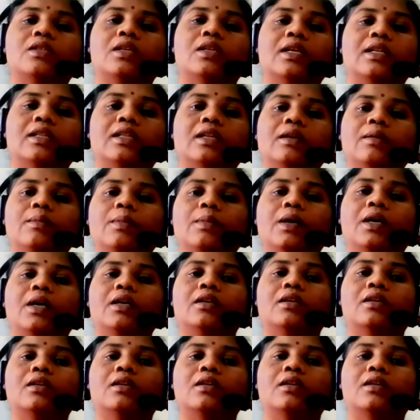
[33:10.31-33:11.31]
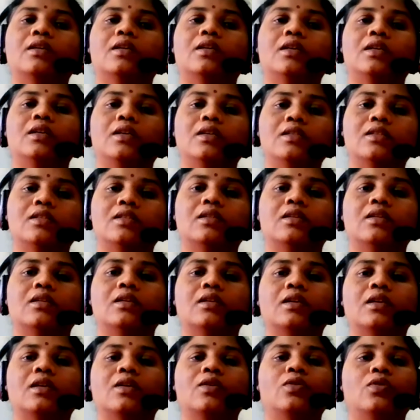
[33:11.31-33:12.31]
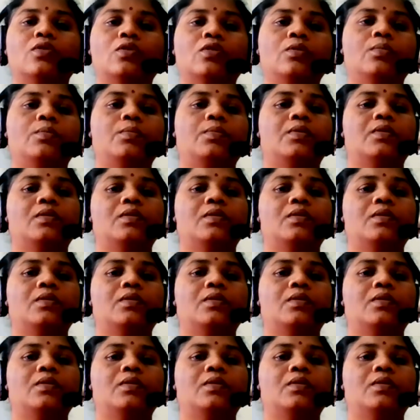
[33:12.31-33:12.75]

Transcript: nothing but it is a group